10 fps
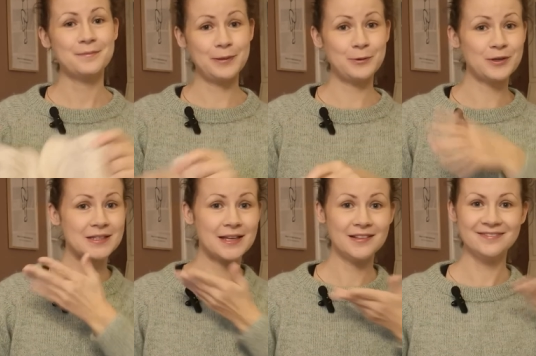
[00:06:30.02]
if you
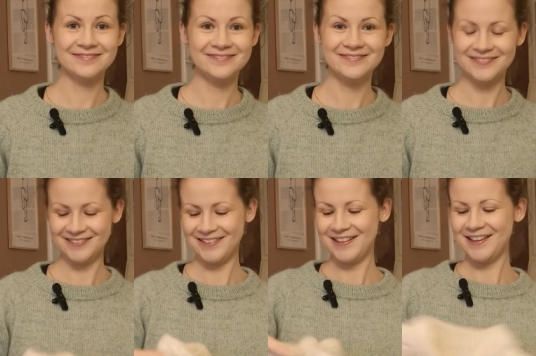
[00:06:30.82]
can tell.
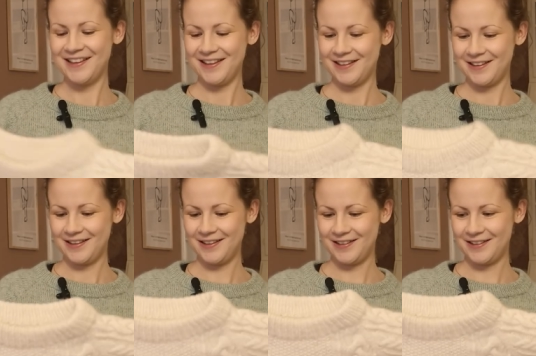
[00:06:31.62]

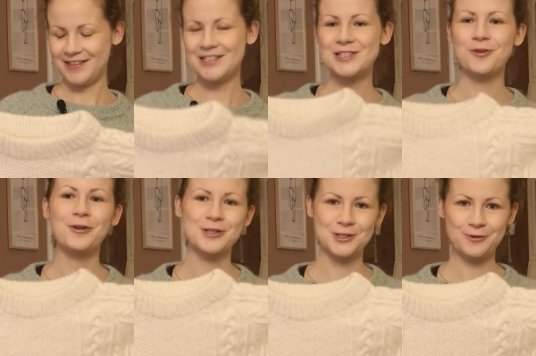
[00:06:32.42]
This is
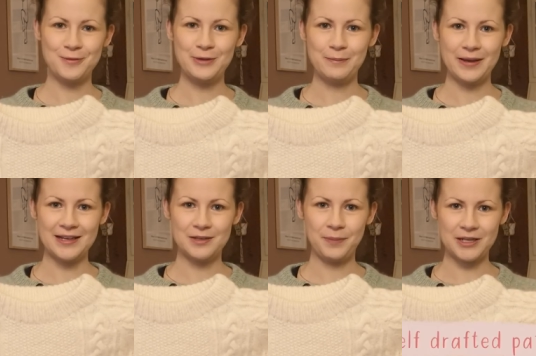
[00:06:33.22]
also a
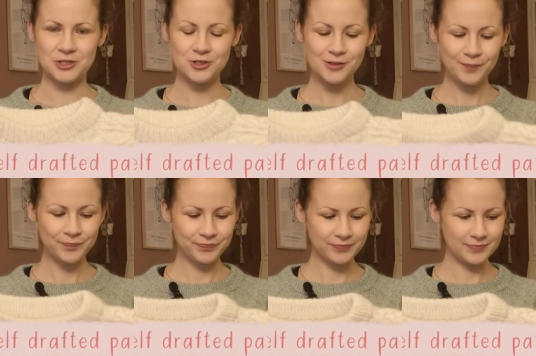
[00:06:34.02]
me-made pattern,
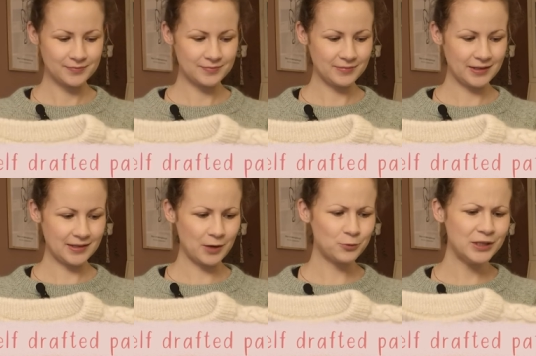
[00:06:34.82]

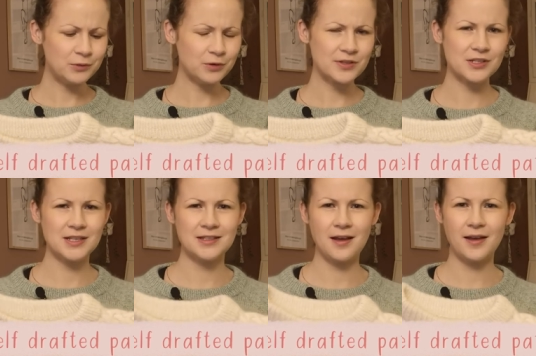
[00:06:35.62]
and I really wanted
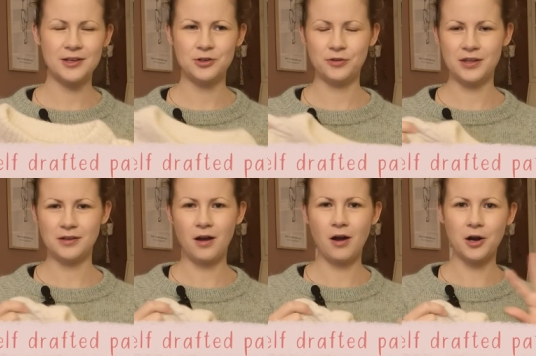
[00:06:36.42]
an, you know,
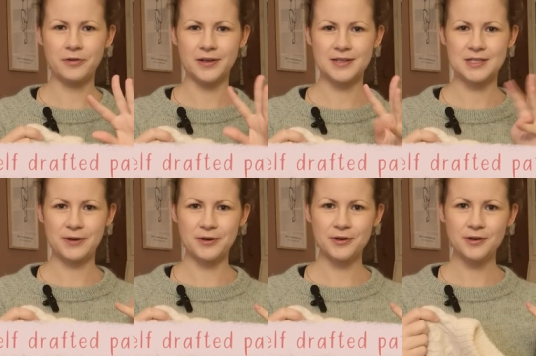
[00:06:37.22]
an Aran
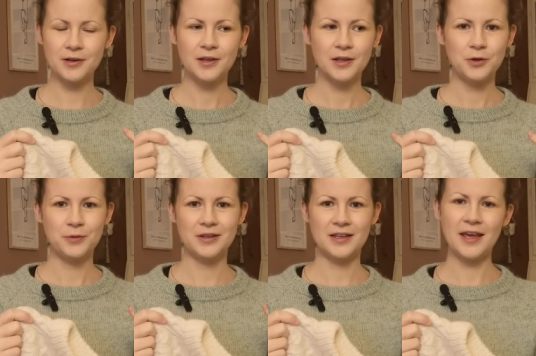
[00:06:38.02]
sweater
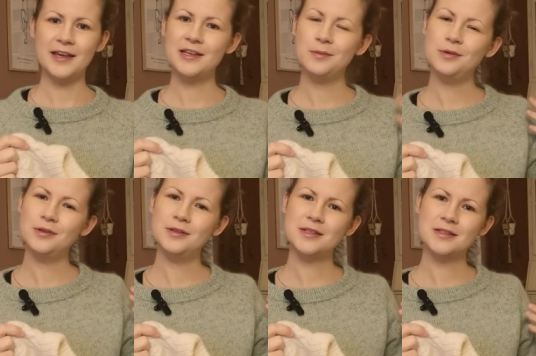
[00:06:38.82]
with the
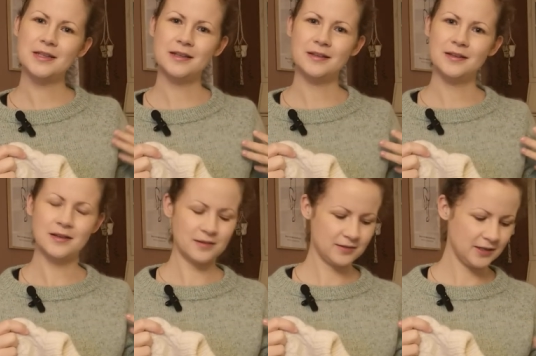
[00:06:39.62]
cables and,
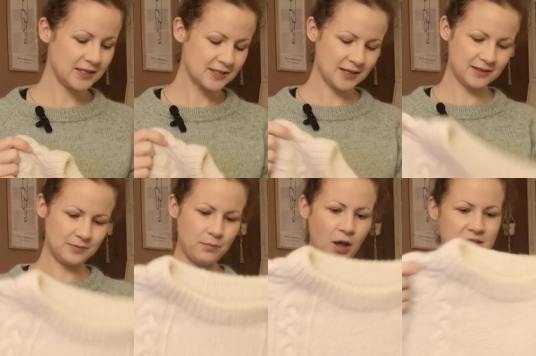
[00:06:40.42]
yes,
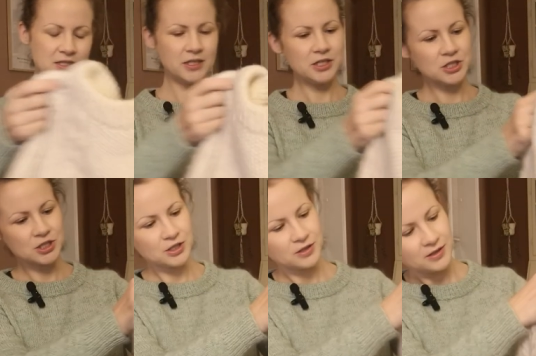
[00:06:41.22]
and moss
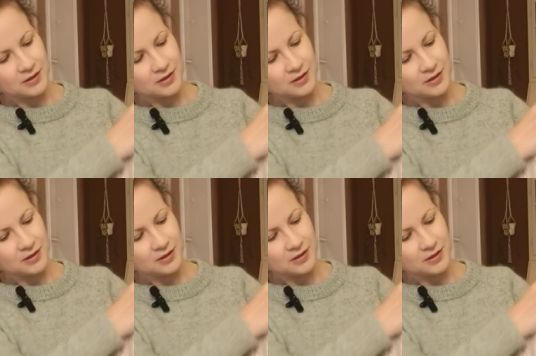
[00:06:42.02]
stitch,